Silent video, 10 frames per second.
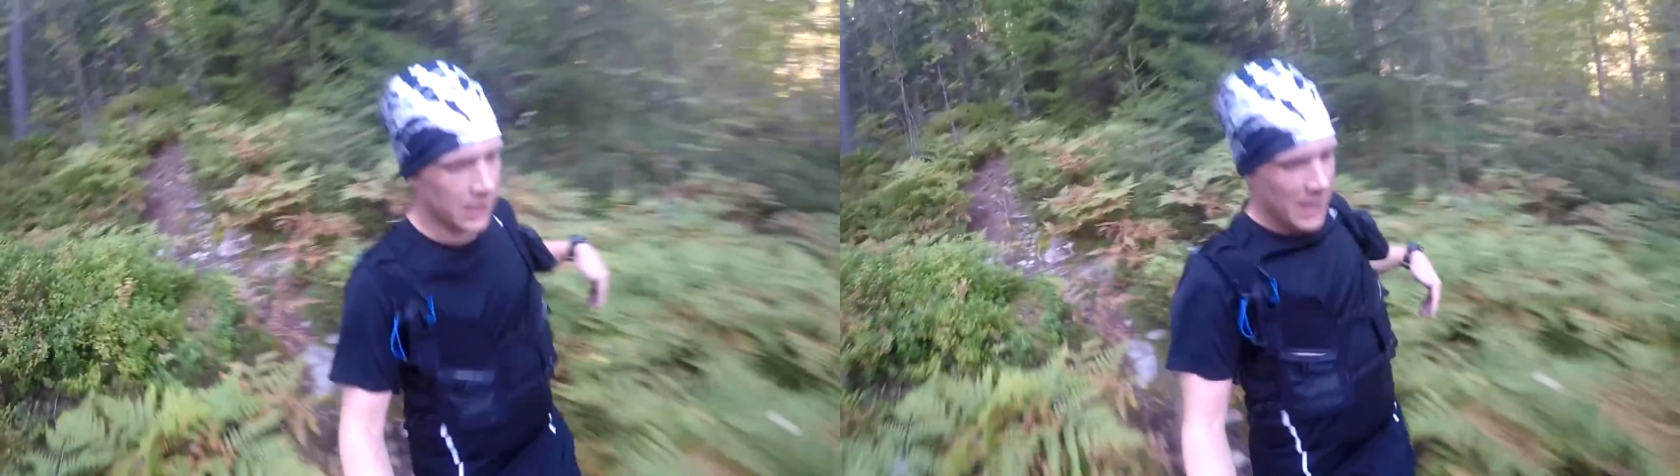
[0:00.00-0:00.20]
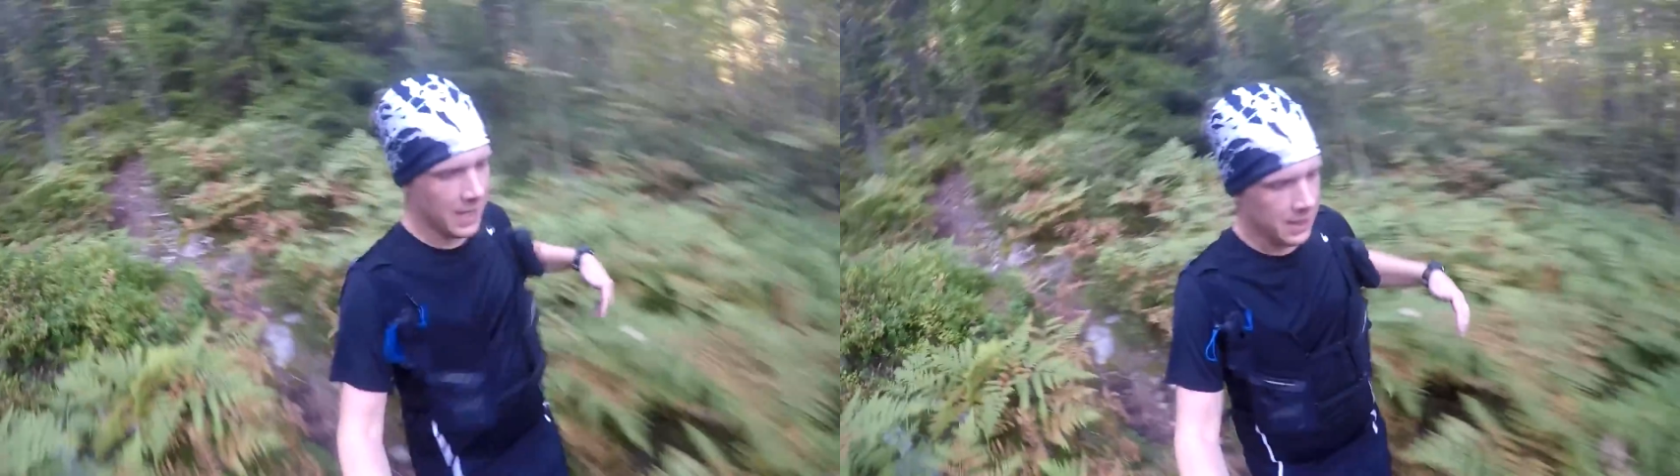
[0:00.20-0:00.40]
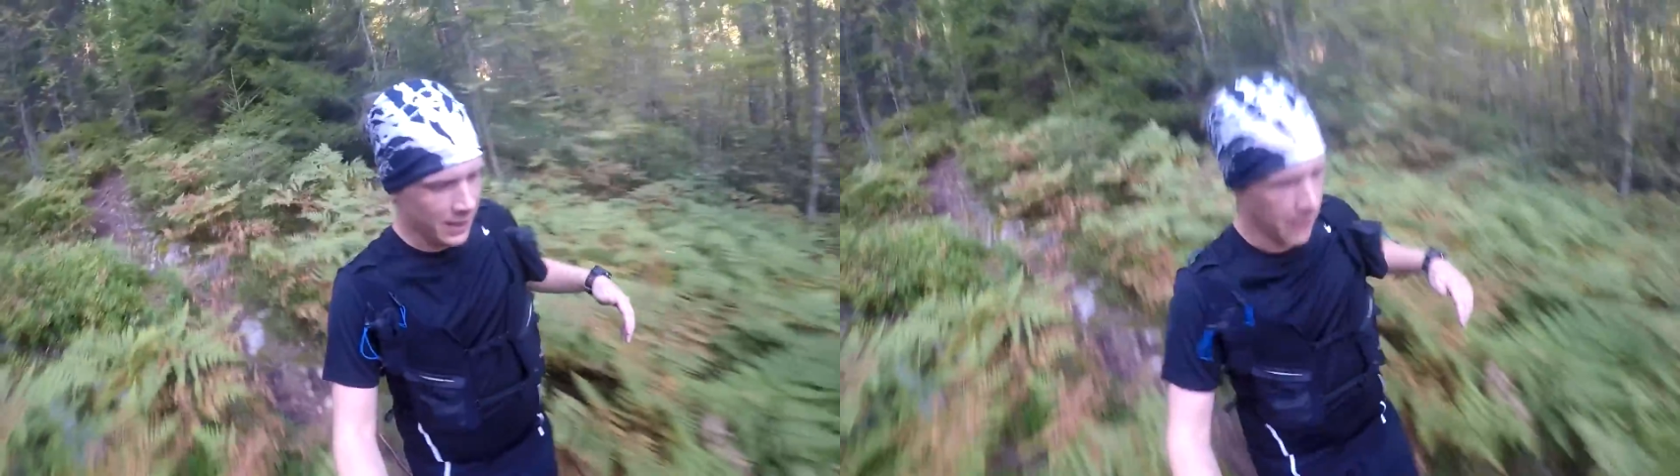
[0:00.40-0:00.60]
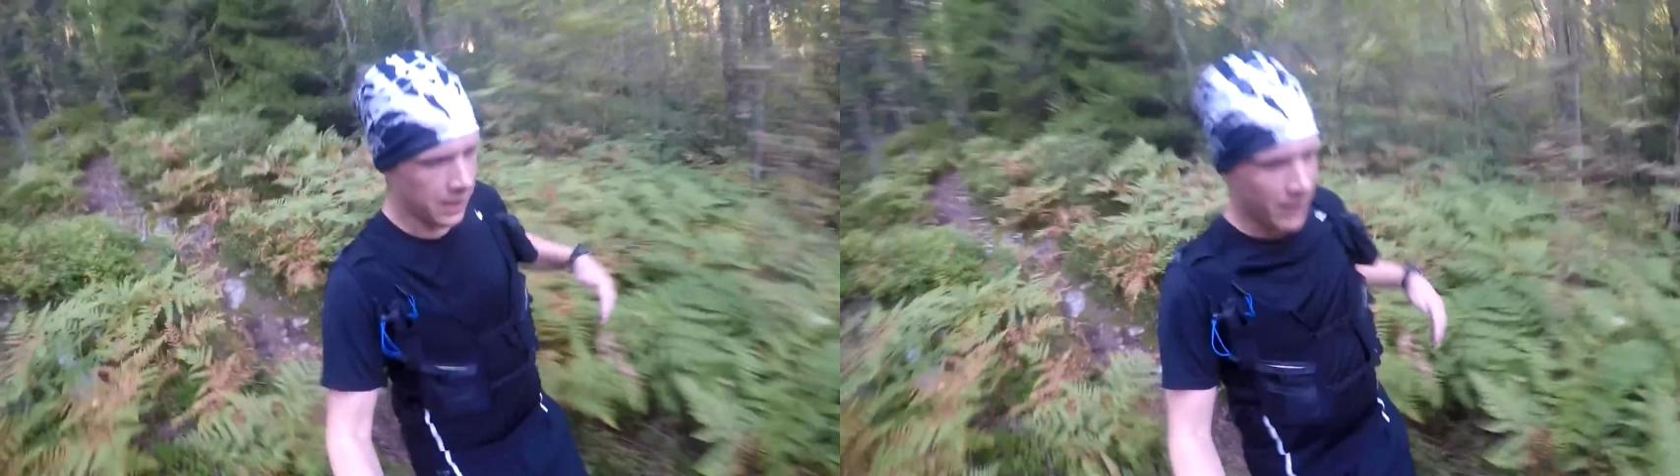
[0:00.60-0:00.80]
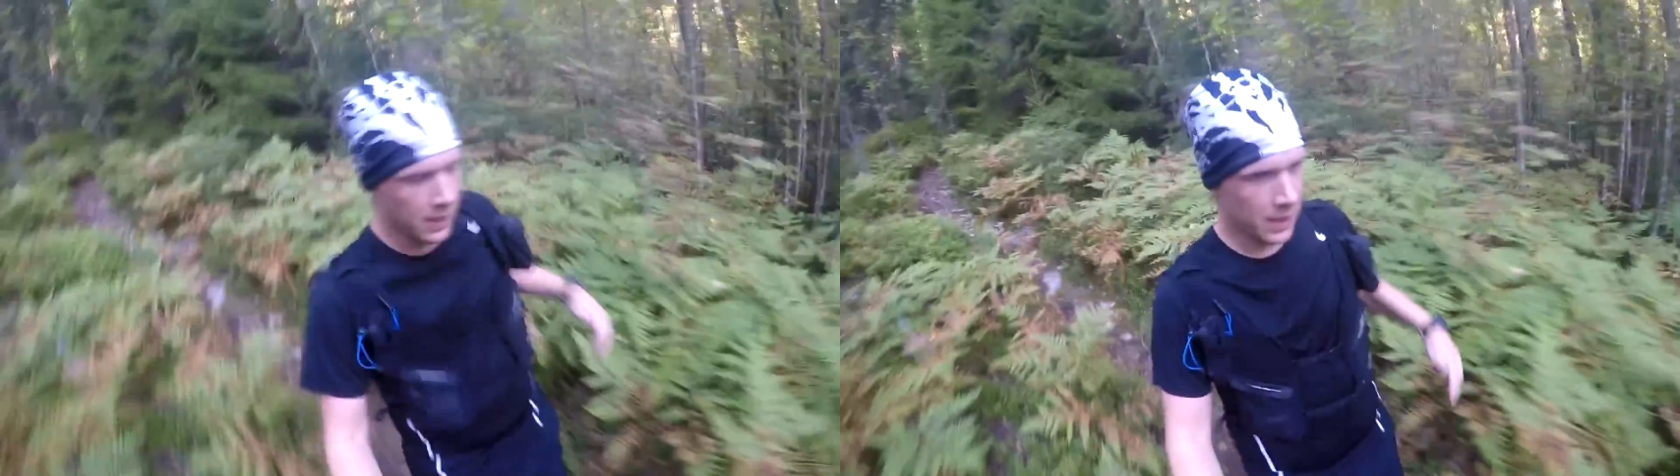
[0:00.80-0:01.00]
days
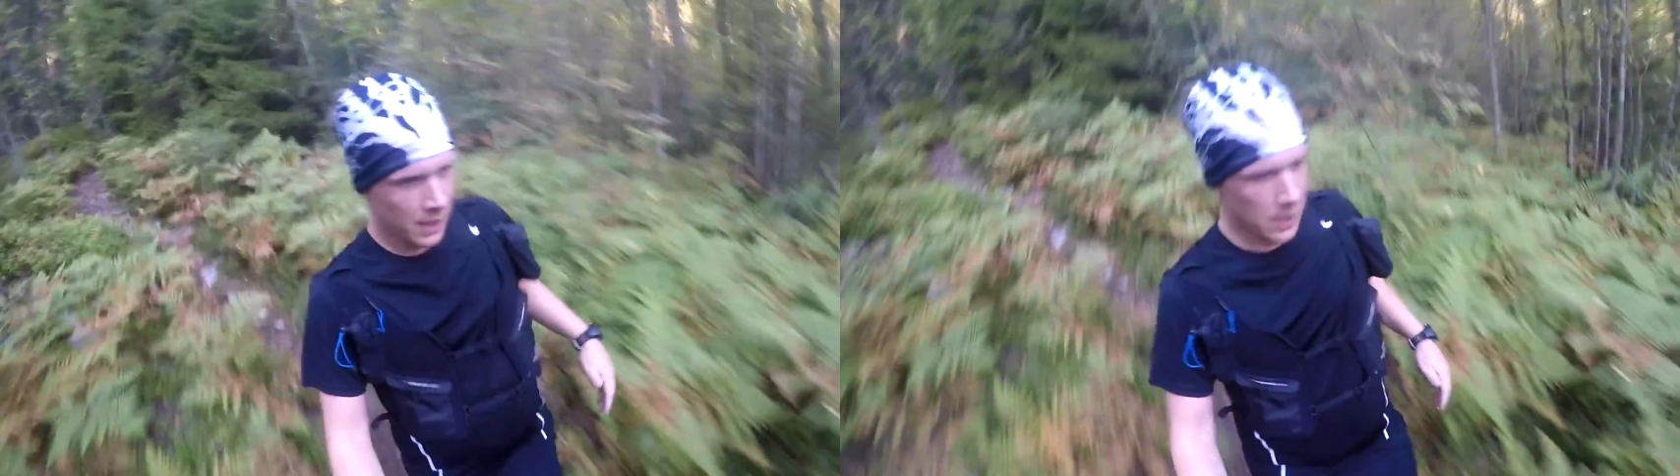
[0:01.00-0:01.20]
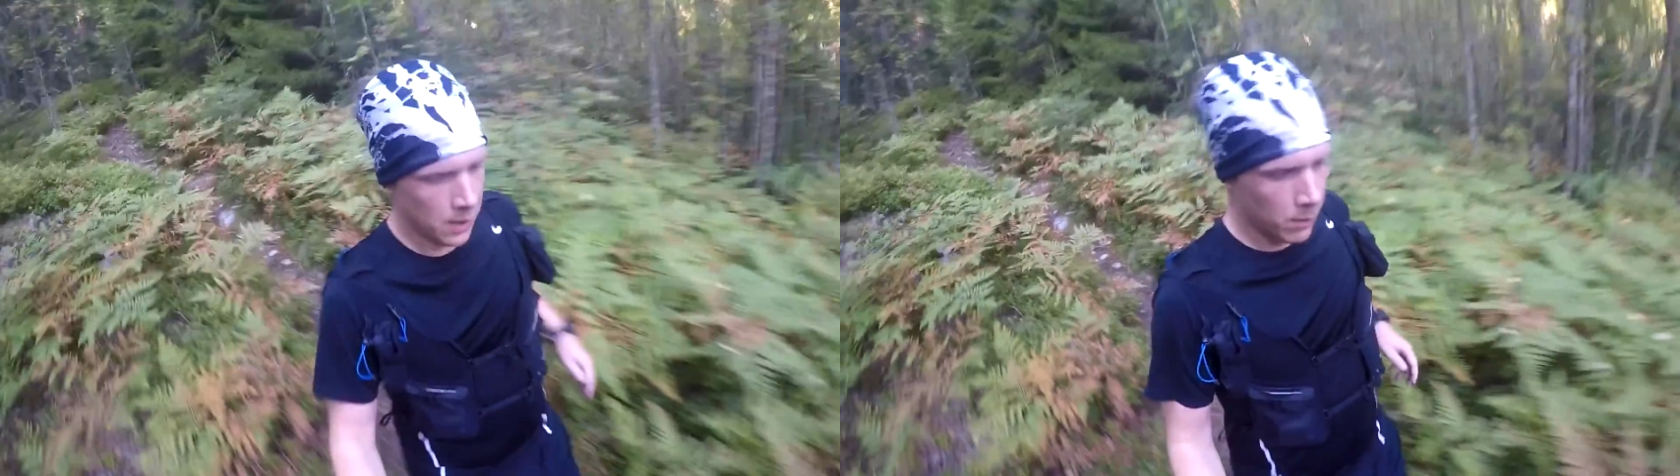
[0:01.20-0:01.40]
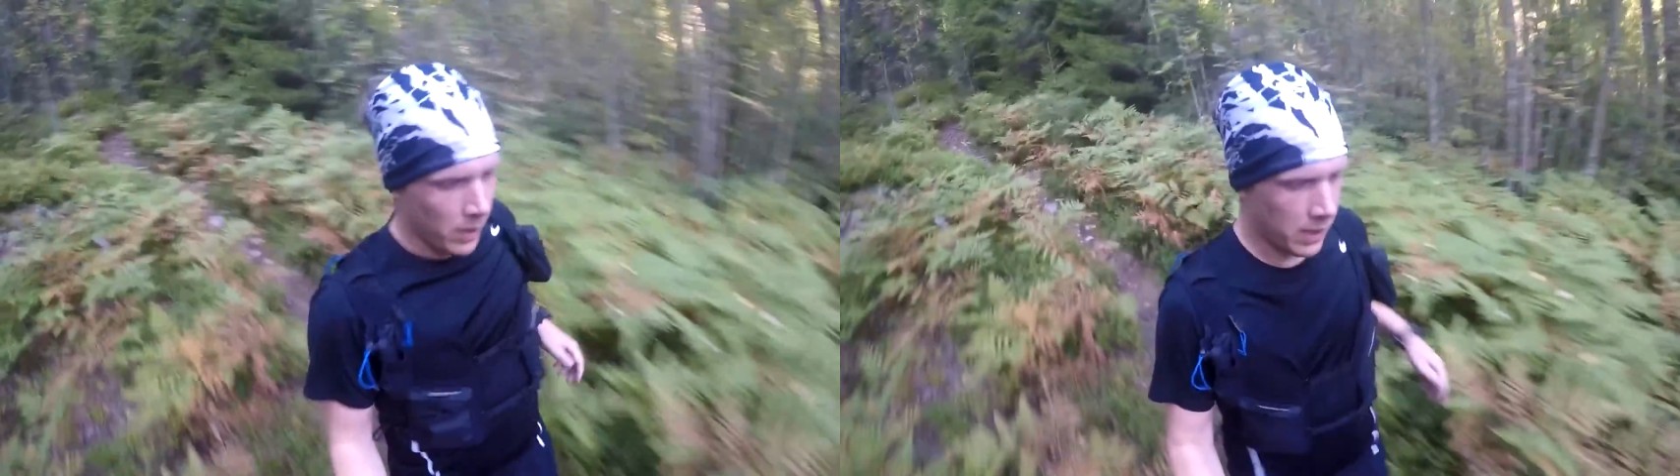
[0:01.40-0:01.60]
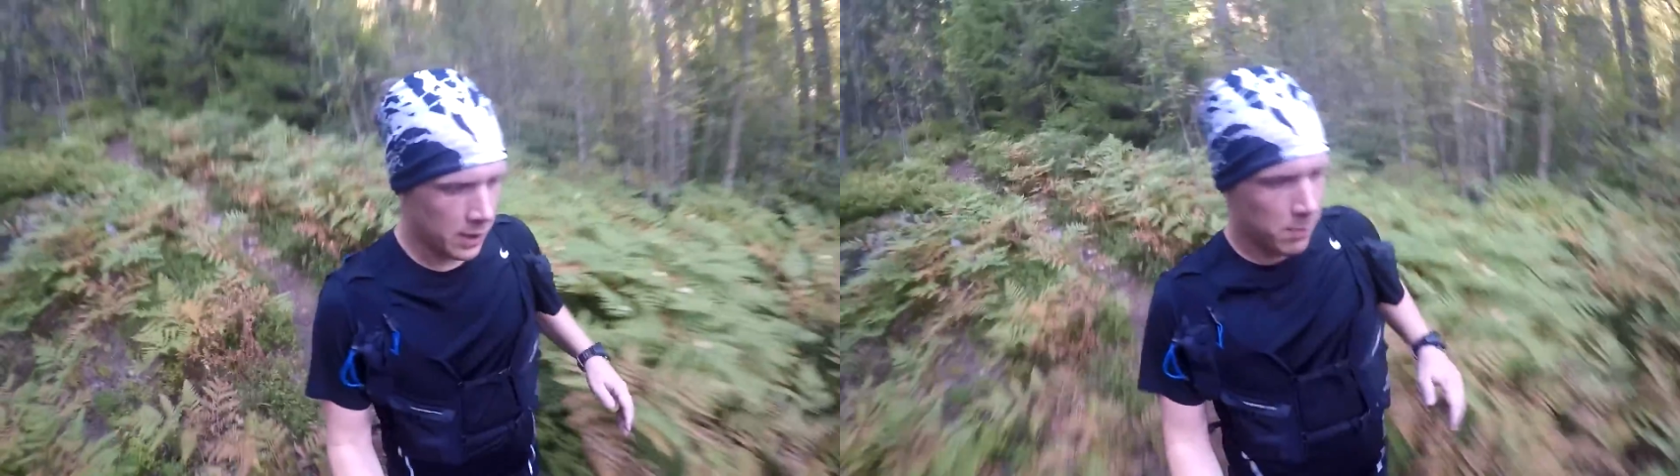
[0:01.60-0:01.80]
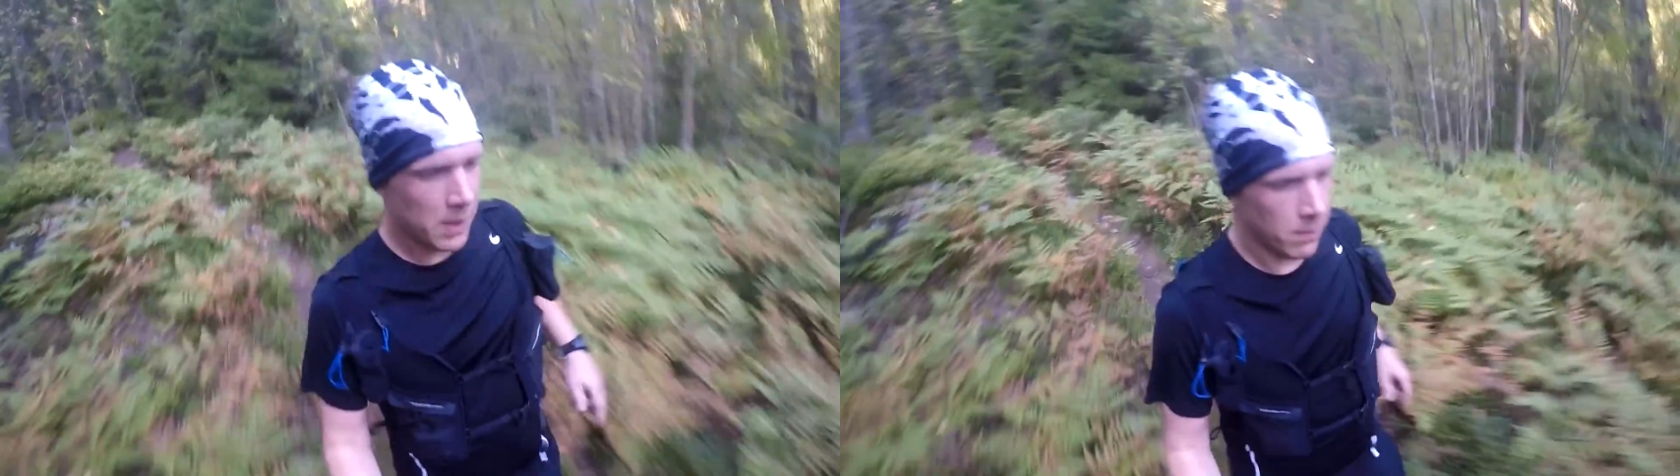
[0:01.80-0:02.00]
when it's
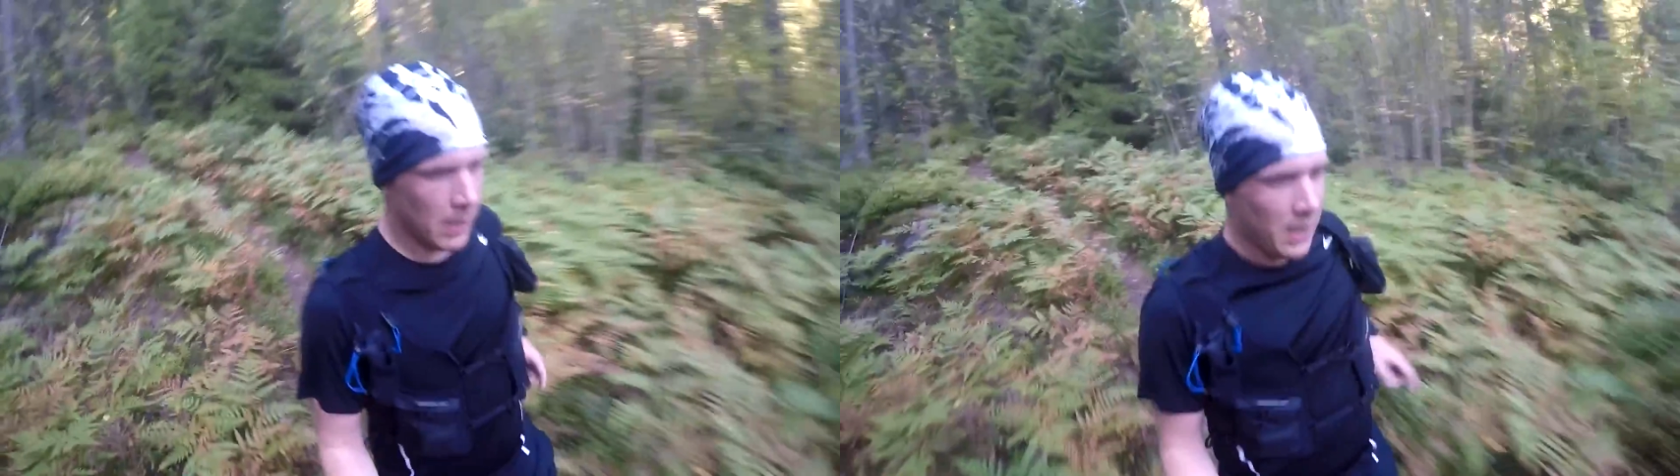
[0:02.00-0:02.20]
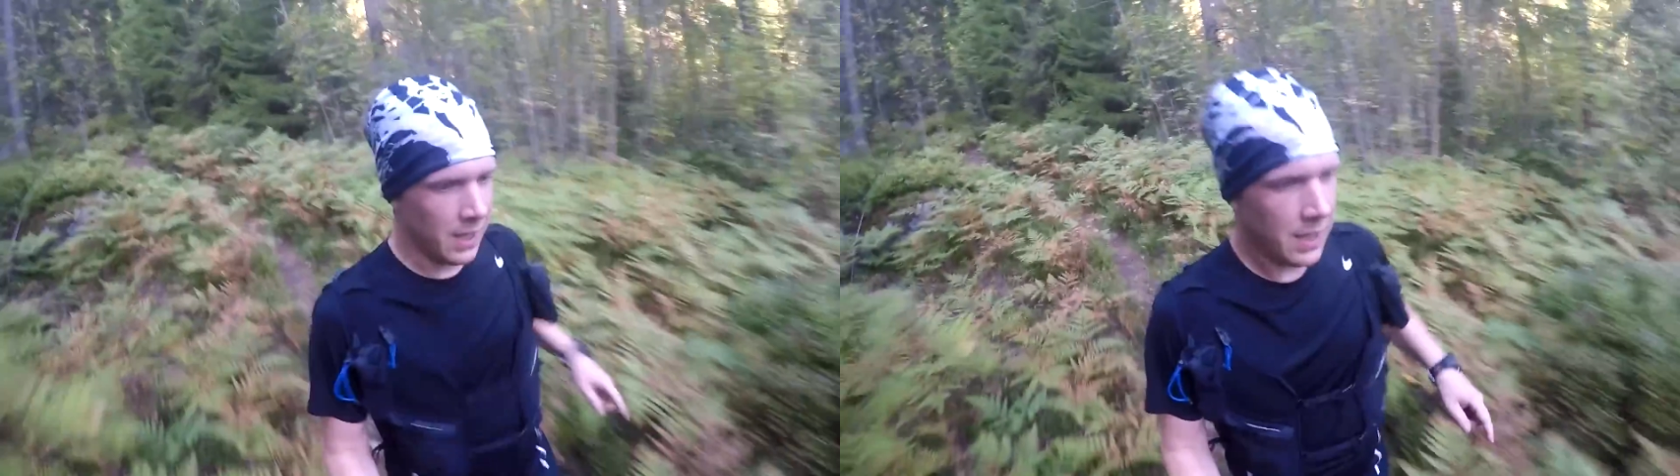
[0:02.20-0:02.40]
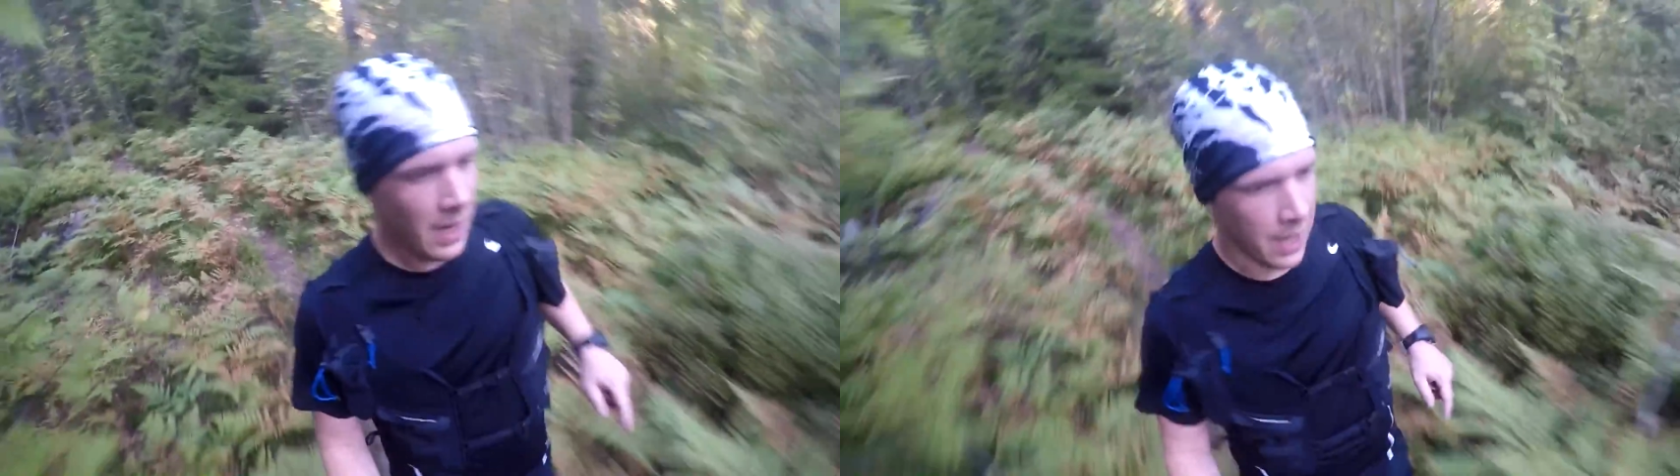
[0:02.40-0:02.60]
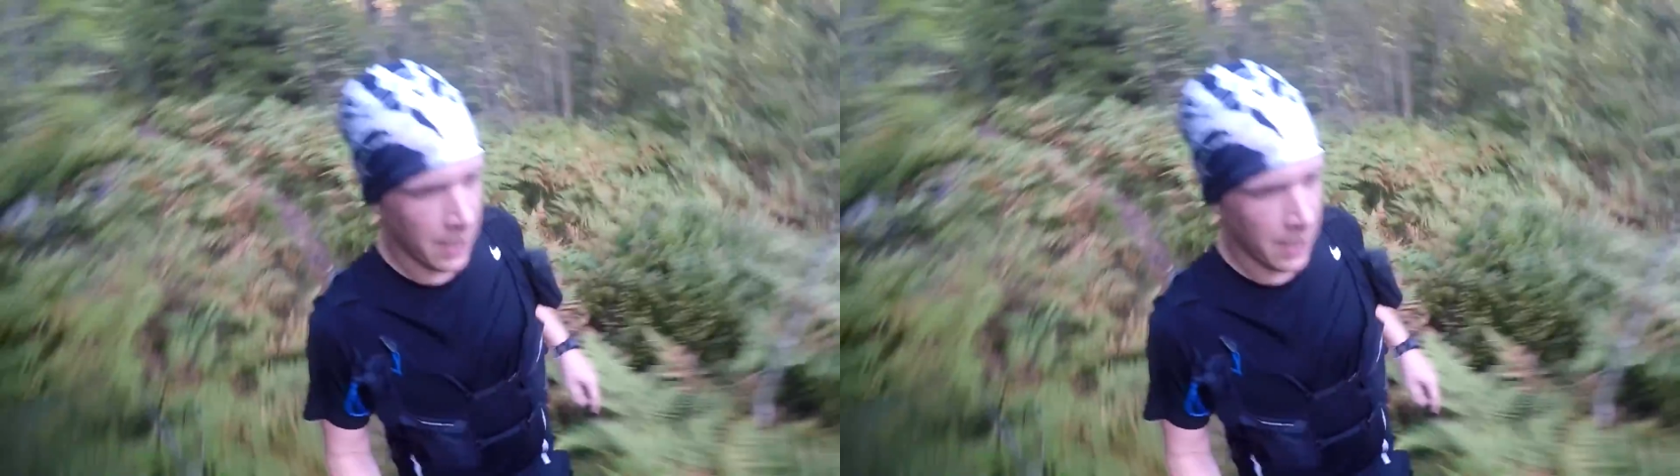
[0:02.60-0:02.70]
been raining,